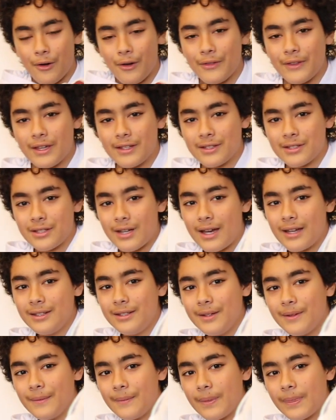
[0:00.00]
on the
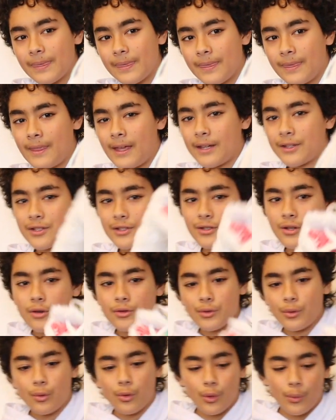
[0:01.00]
inside that just
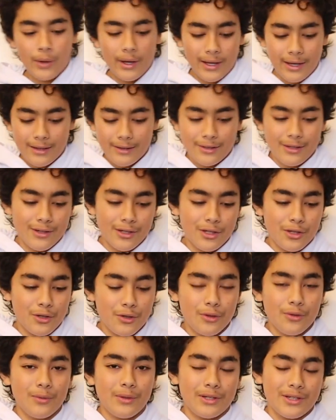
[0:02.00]
goes all the way into the
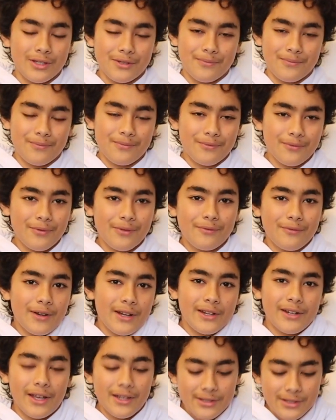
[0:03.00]
shoe, which is
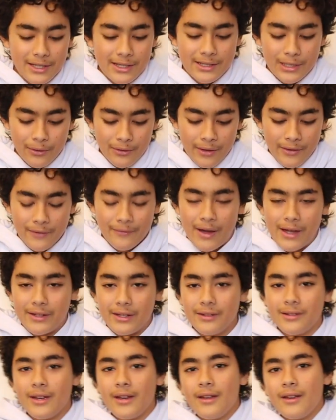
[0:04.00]
really nice detail that they've
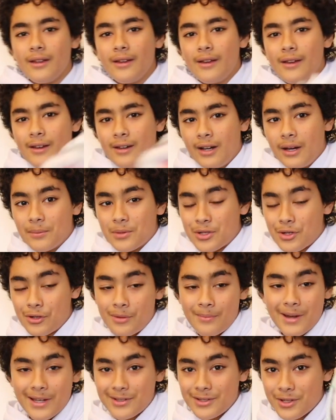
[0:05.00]
added. I'm sure
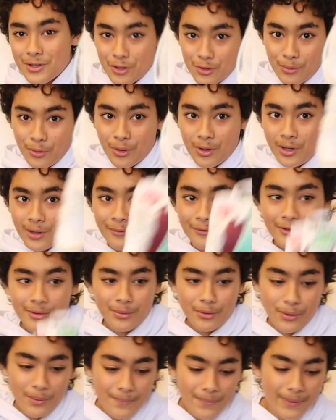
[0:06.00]
it makes the shoe more
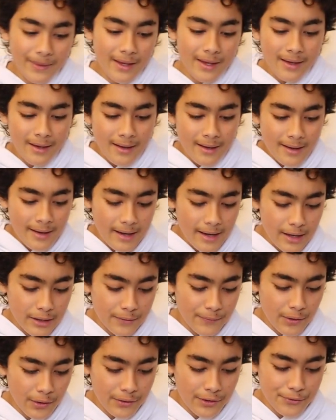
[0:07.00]
comfortable. And
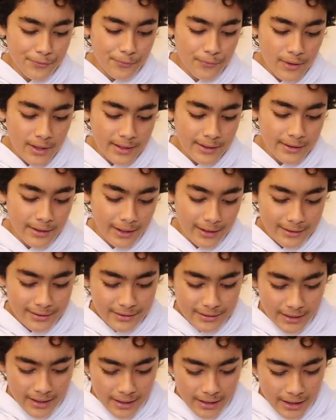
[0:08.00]
you've got this really
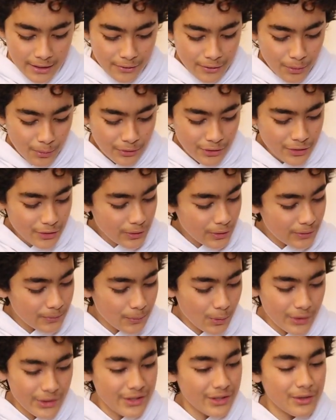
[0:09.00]
nice, I don't know
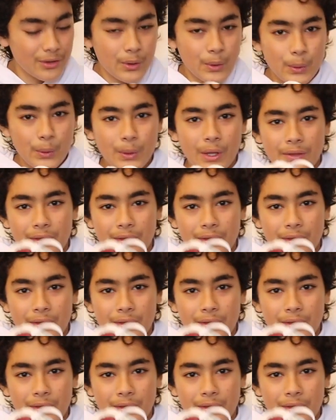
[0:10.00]
what this is called. I